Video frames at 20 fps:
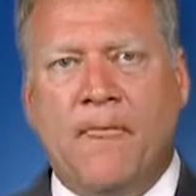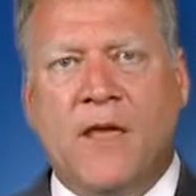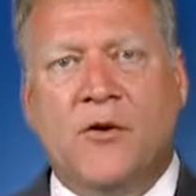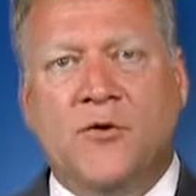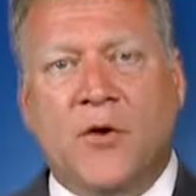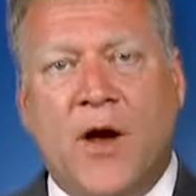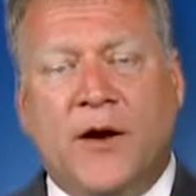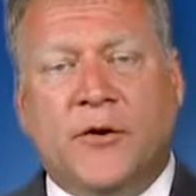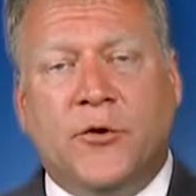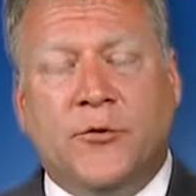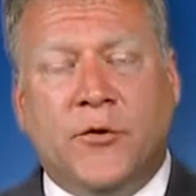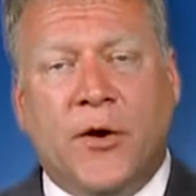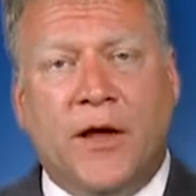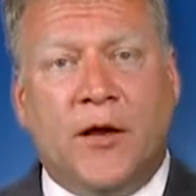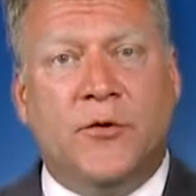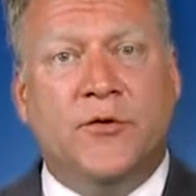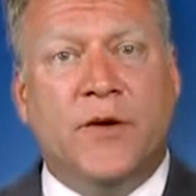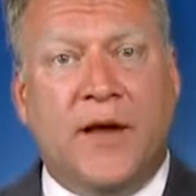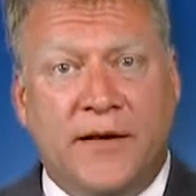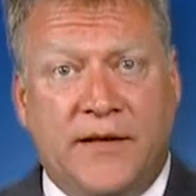tractor
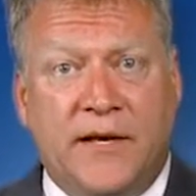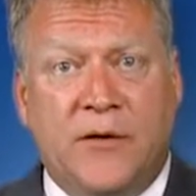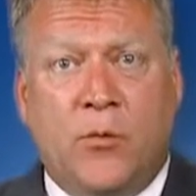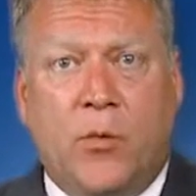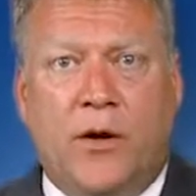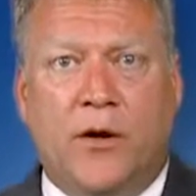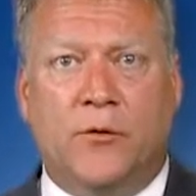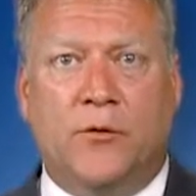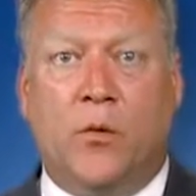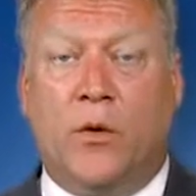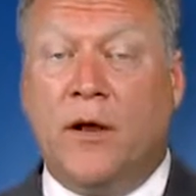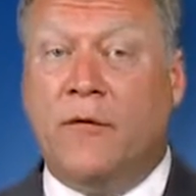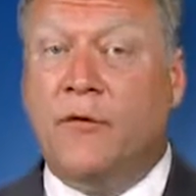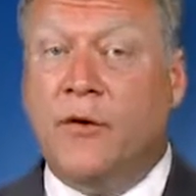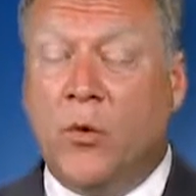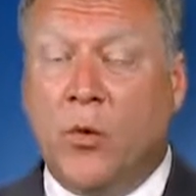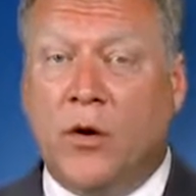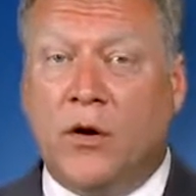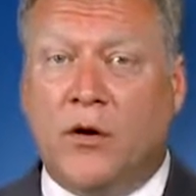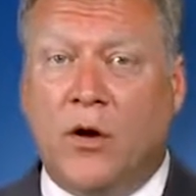trailers, 18-wheelers, whatever
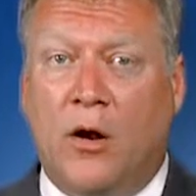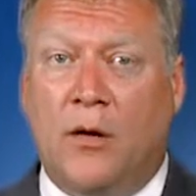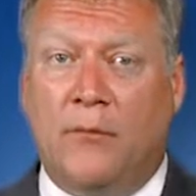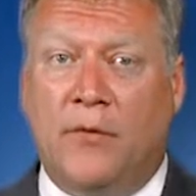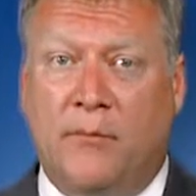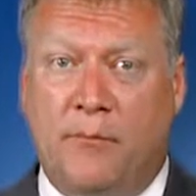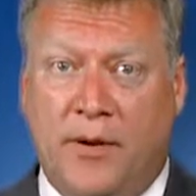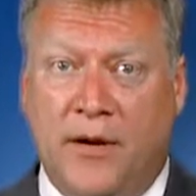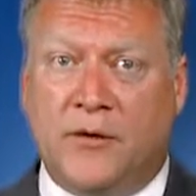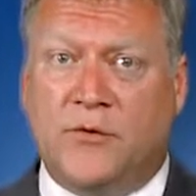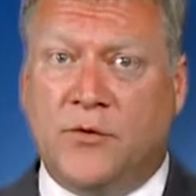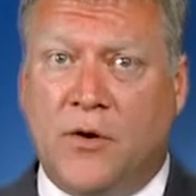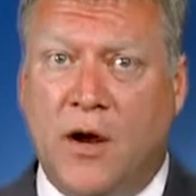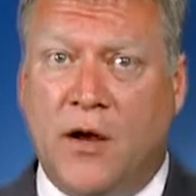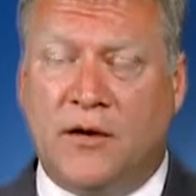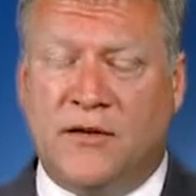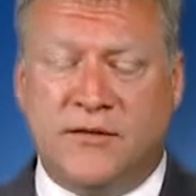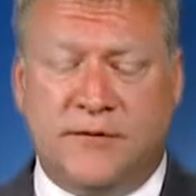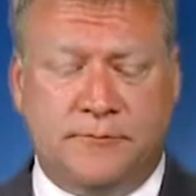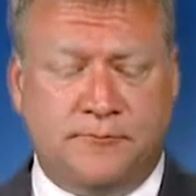you want to call them, the big
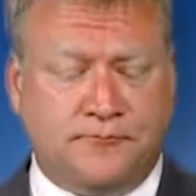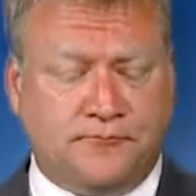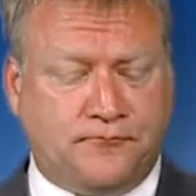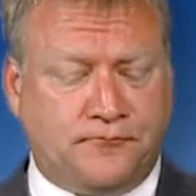trucks.